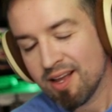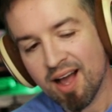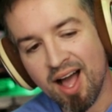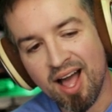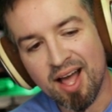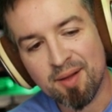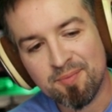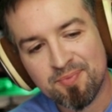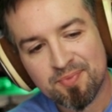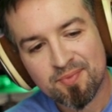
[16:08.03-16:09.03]

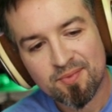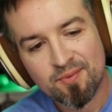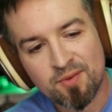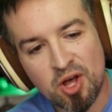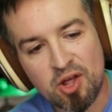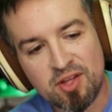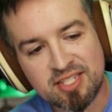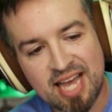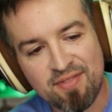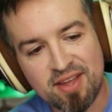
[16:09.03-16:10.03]
Um we all know the
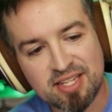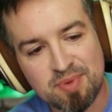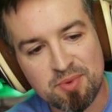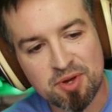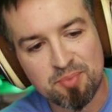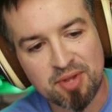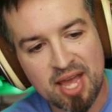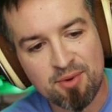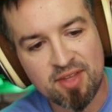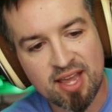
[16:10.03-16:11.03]
sad thing is people
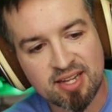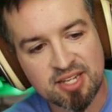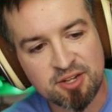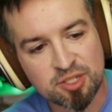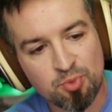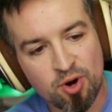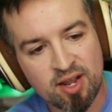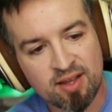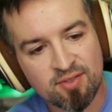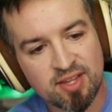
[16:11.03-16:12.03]
complain when they continue
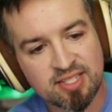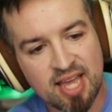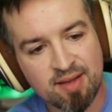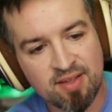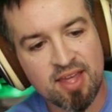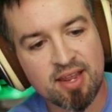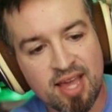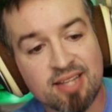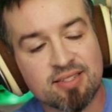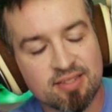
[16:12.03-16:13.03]
supporting these games. And they,
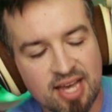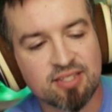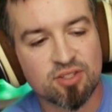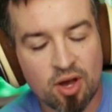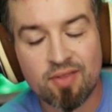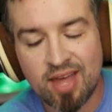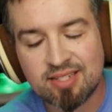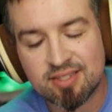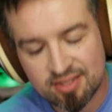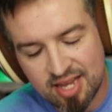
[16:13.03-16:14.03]
yes, yes,
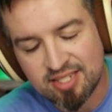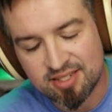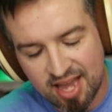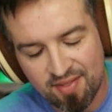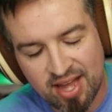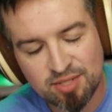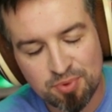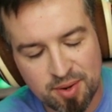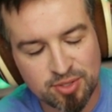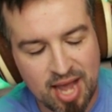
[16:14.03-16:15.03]
that's yes, yeah, that's
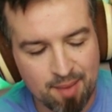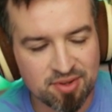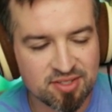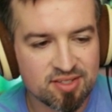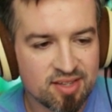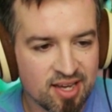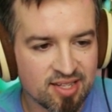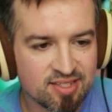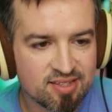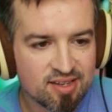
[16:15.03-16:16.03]
pretty much what happens.
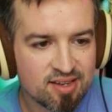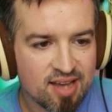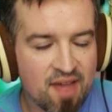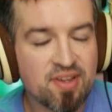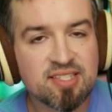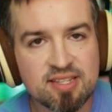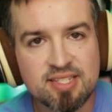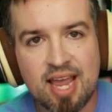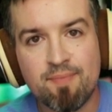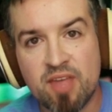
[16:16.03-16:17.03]
It's And this is the
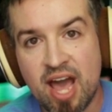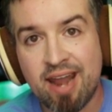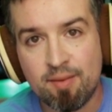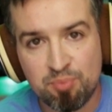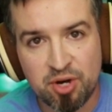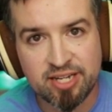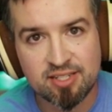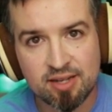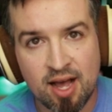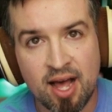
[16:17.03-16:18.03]
same thing. I didn't
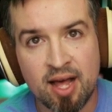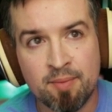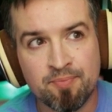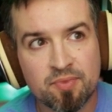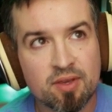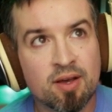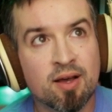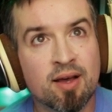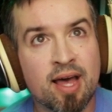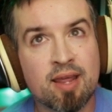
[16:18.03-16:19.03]
put um,
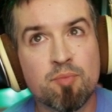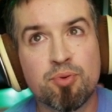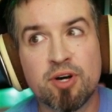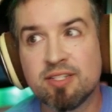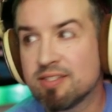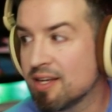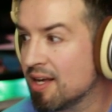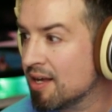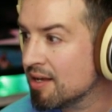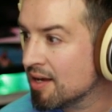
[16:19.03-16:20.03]
uh, I didn't put uh,
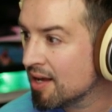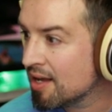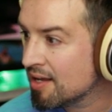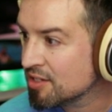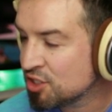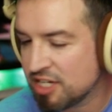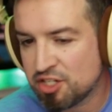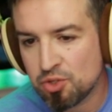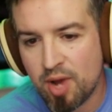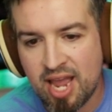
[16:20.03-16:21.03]
uh, G
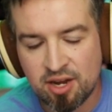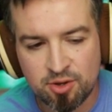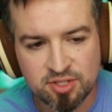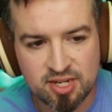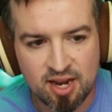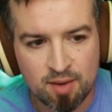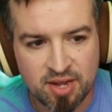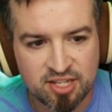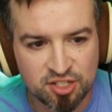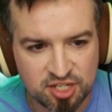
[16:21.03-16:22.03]
two A news in here
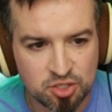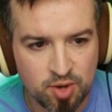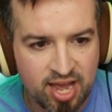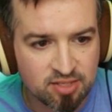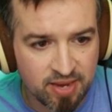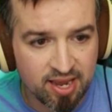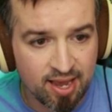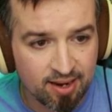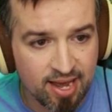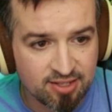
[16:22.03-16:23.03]
because G two A is
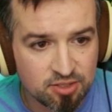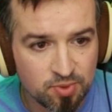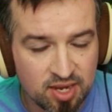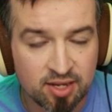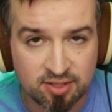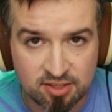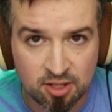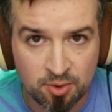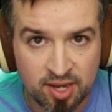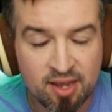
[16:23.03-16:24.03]
making headlines this week because it's a
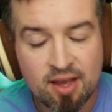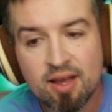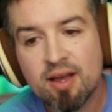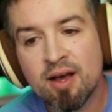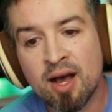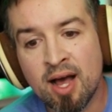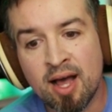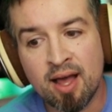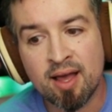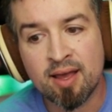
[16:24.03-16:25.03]
slow week
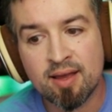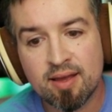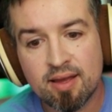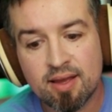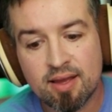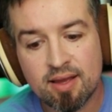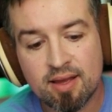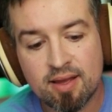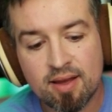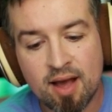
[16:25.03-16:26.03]
uh,
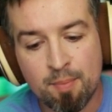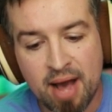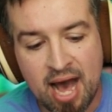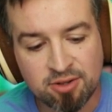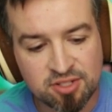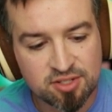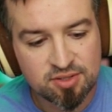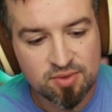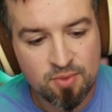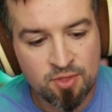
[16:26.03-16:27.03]

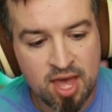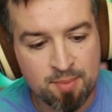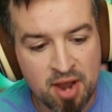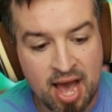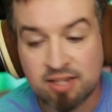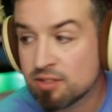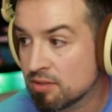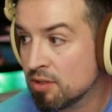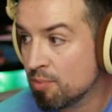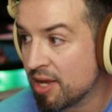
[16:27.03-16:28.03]
about them
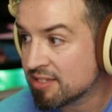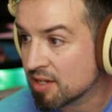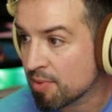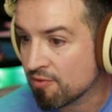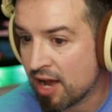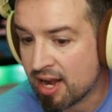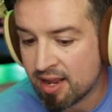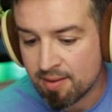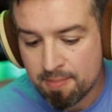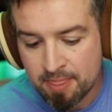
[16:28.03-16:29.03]
not, you know, basically
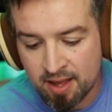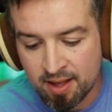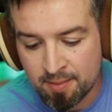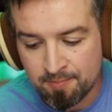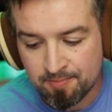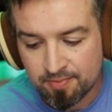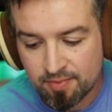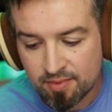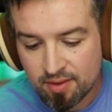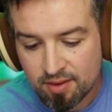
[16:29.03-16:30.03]
providing um,
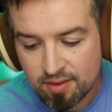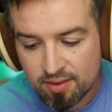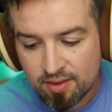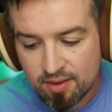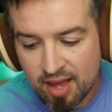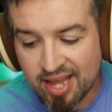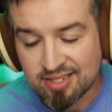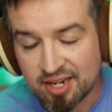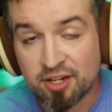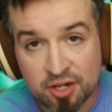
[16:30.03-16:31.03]
I
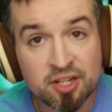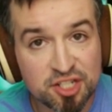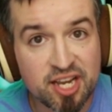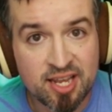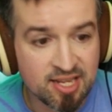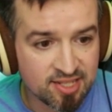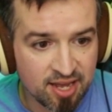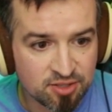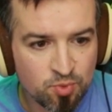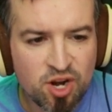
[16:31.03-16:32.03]
guess like legit key
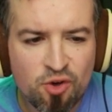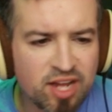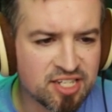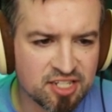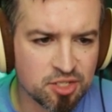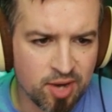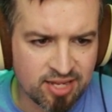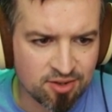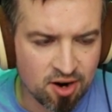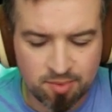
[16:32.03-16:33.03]
sales. We know that G two A
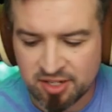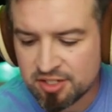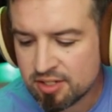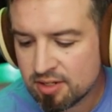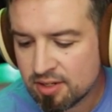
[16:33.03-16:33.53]
is garbage.